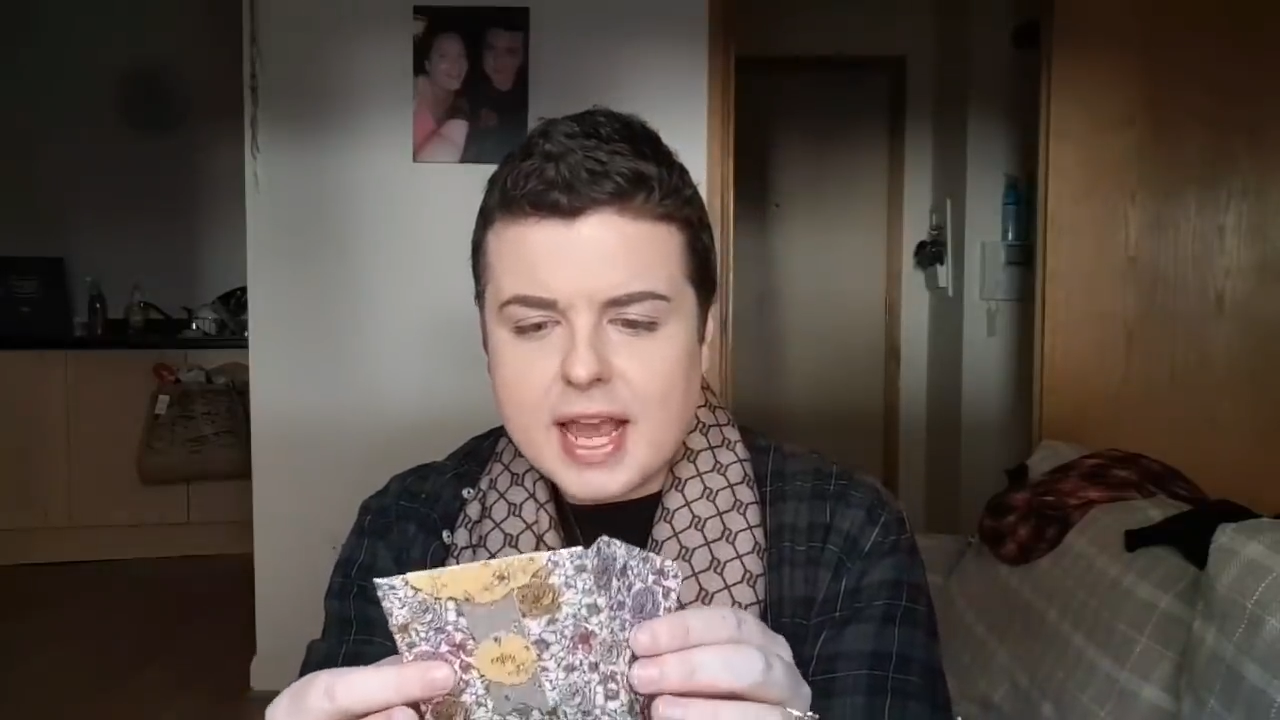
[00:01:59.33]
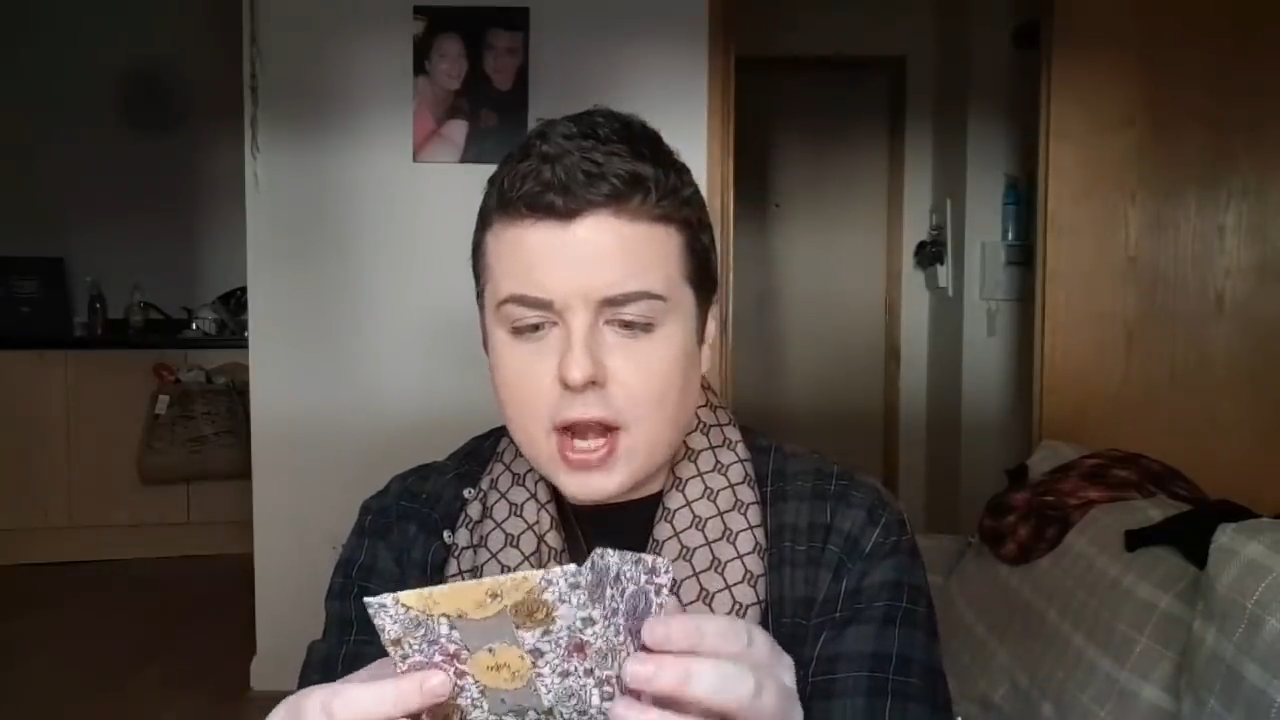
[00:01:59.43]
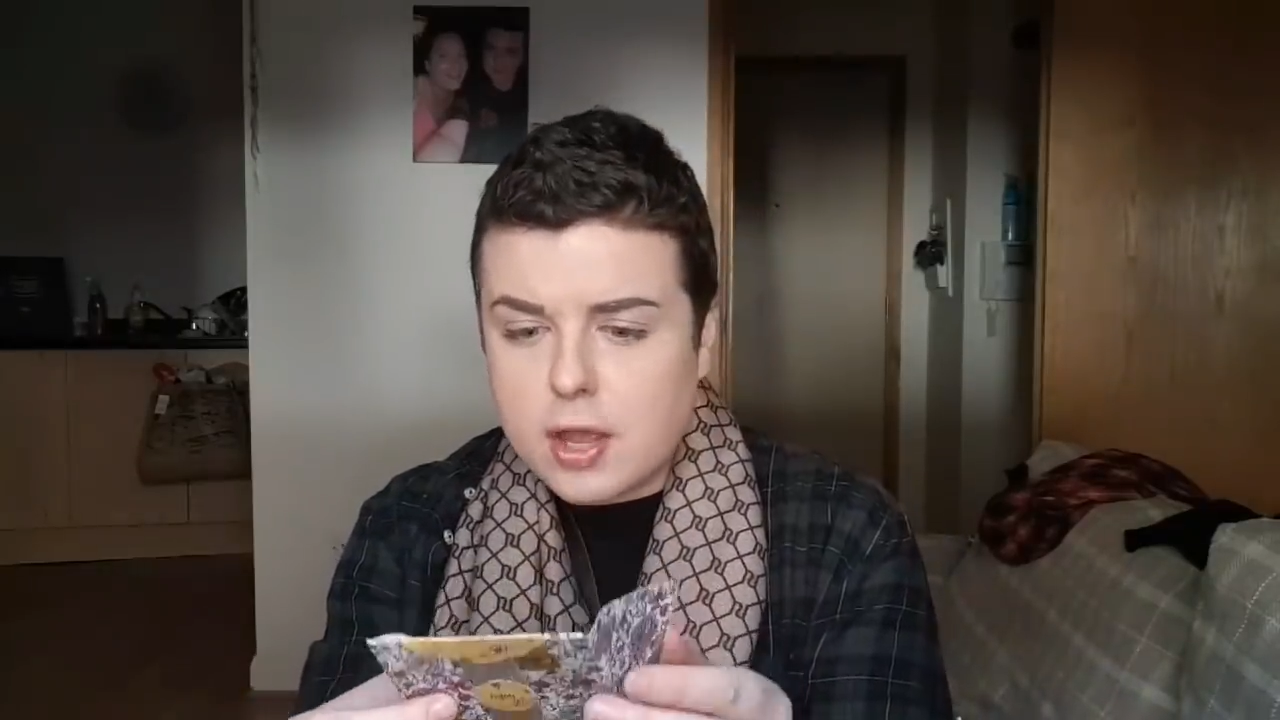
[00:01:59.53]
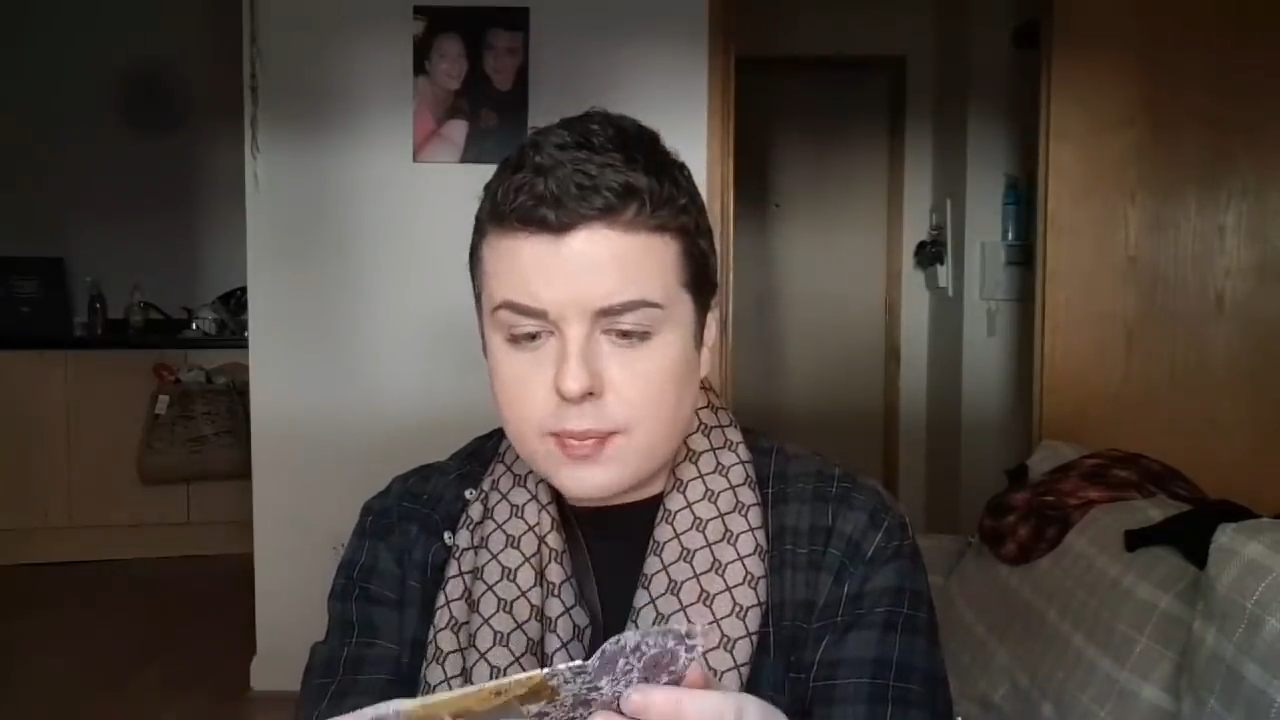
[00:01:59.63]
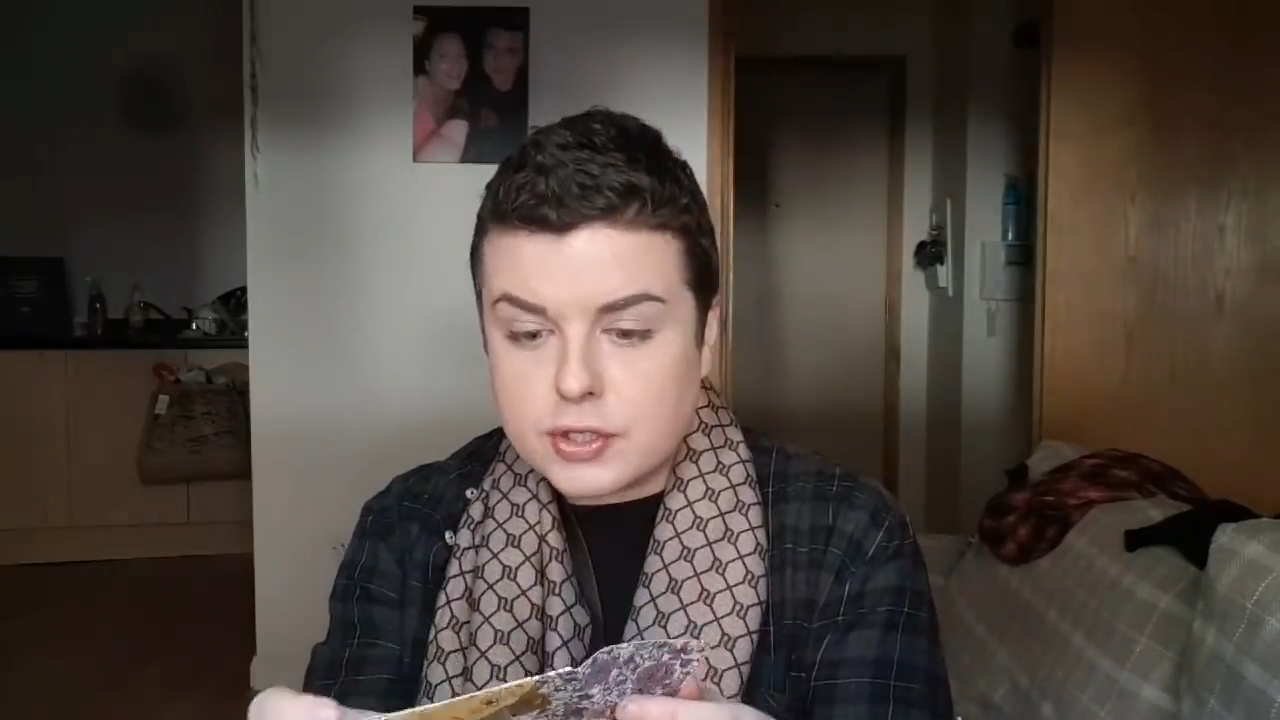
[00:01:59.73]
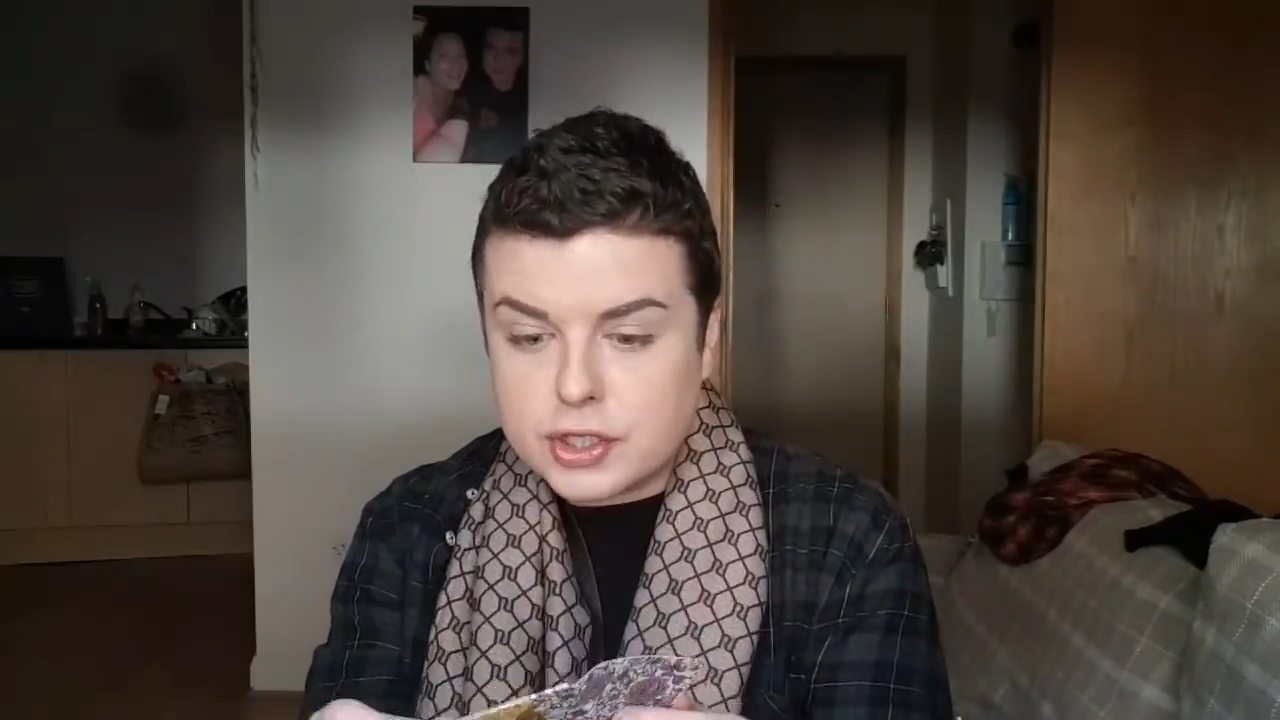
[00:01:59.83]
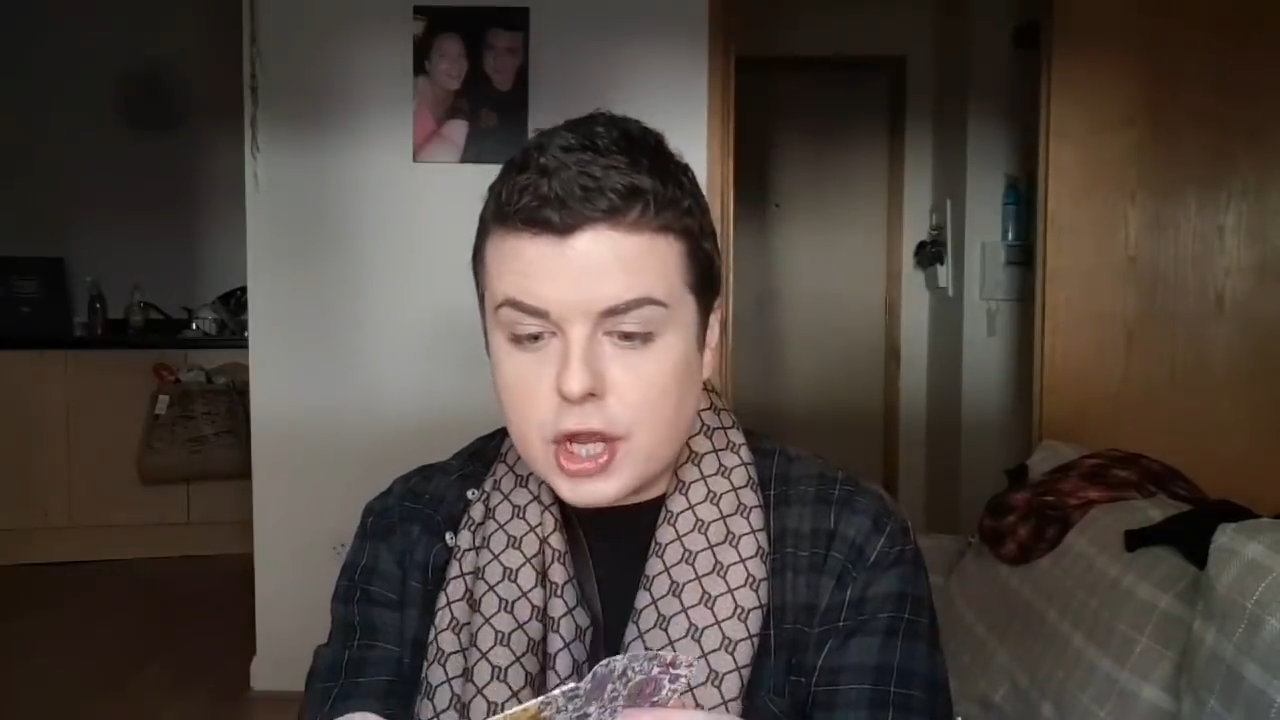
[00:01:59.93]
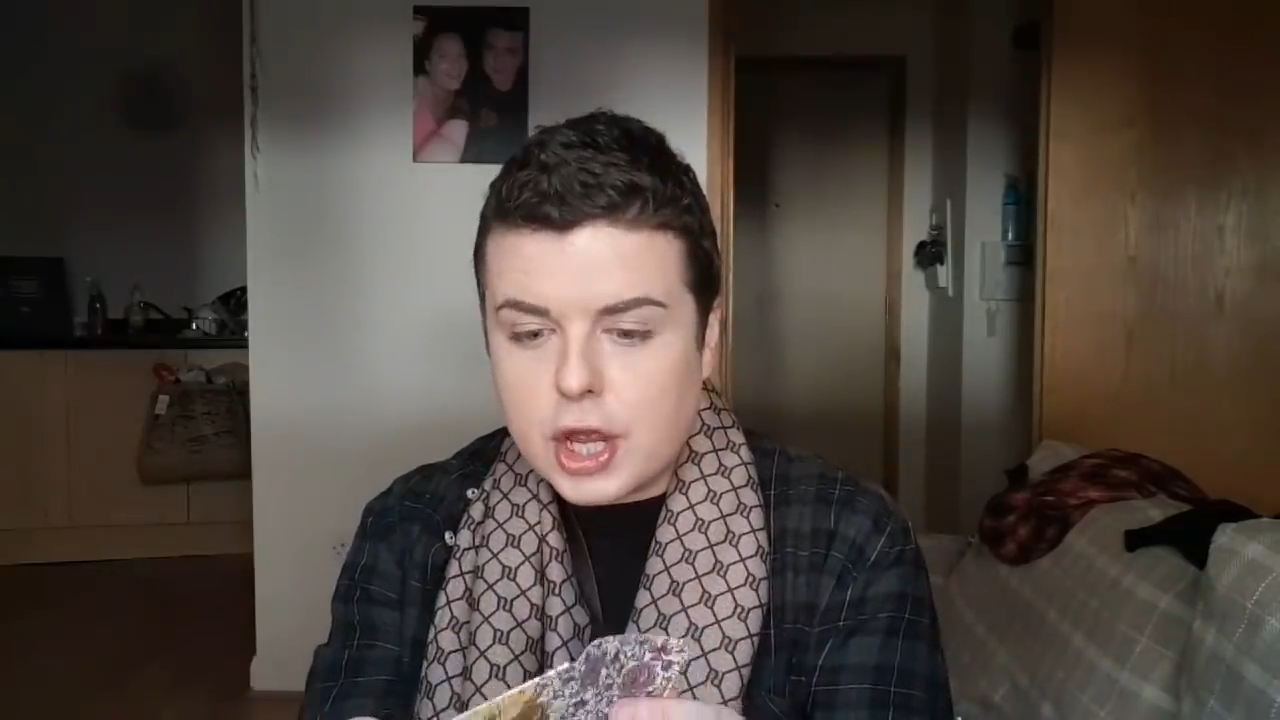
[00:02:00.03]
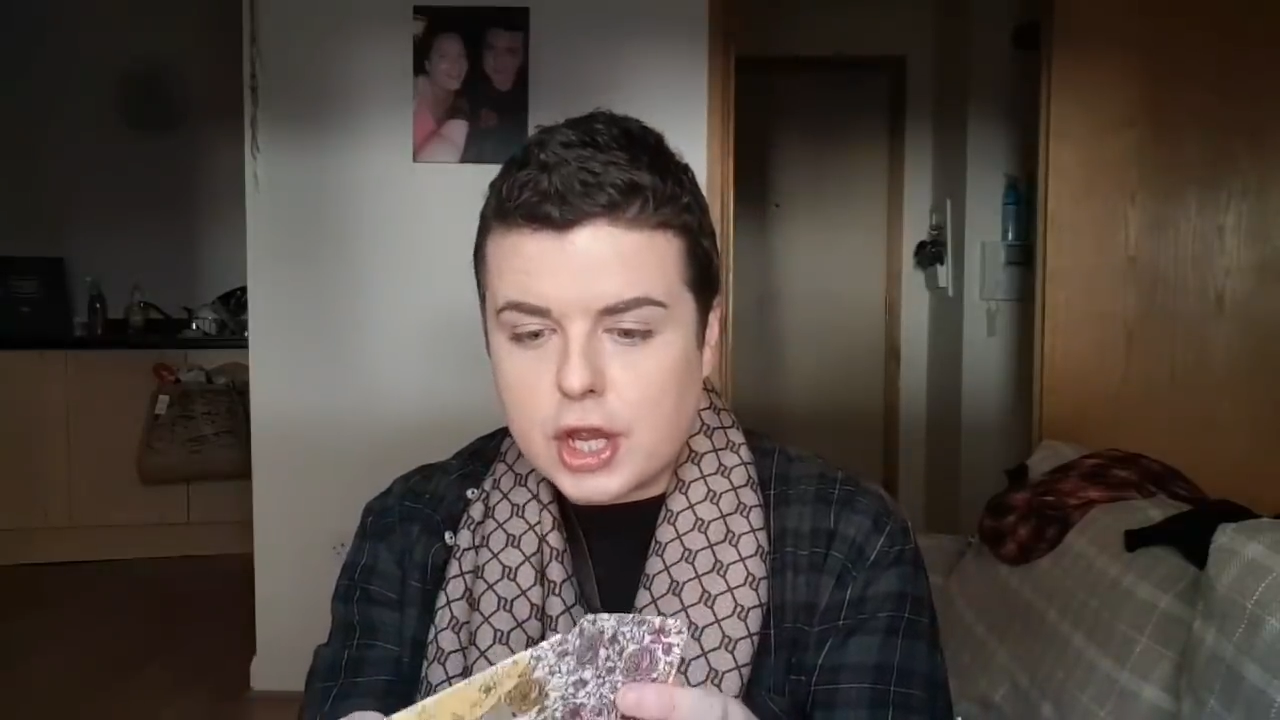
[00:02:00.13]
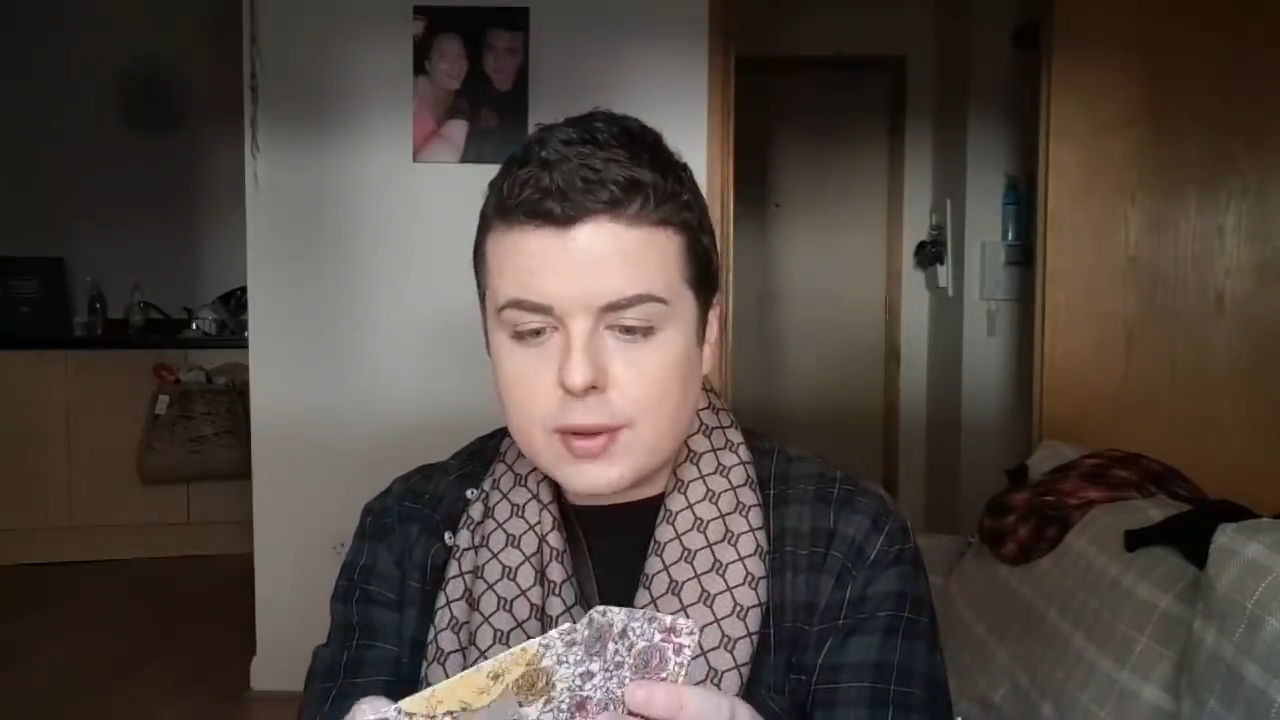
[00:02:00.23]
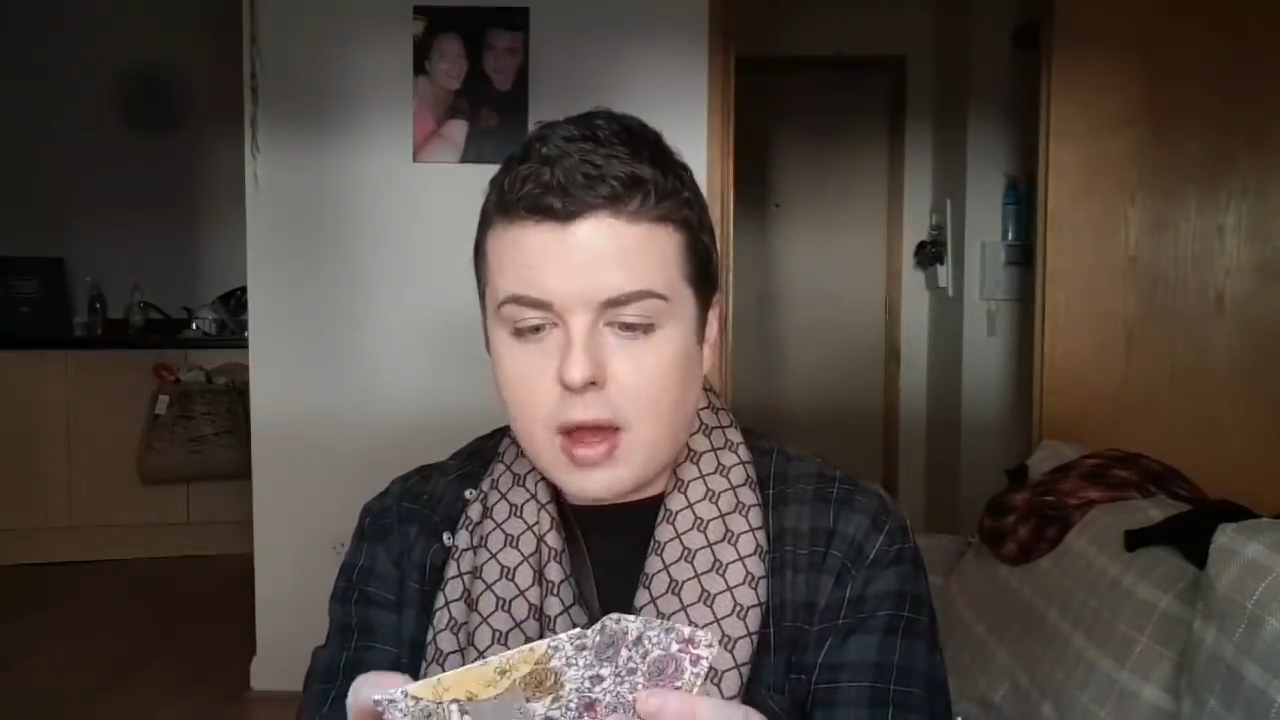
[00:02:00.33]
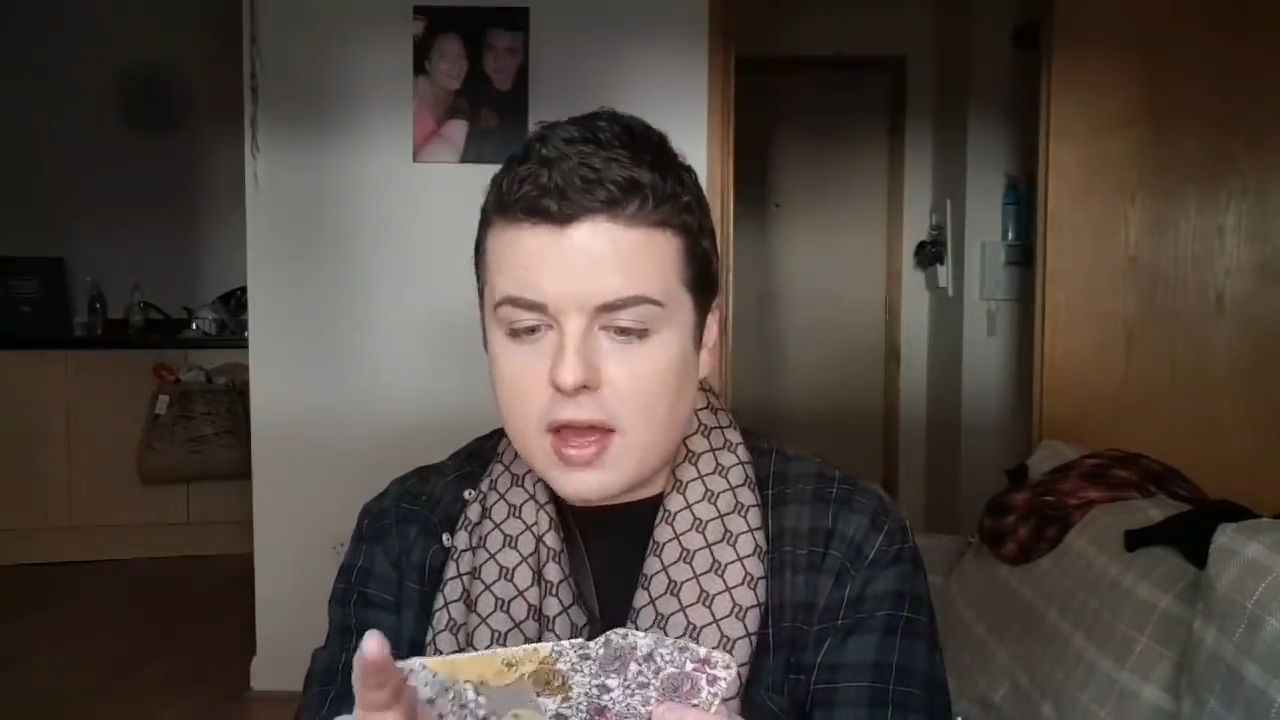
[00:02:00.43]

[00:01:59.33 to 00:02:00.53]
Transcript: and I presume,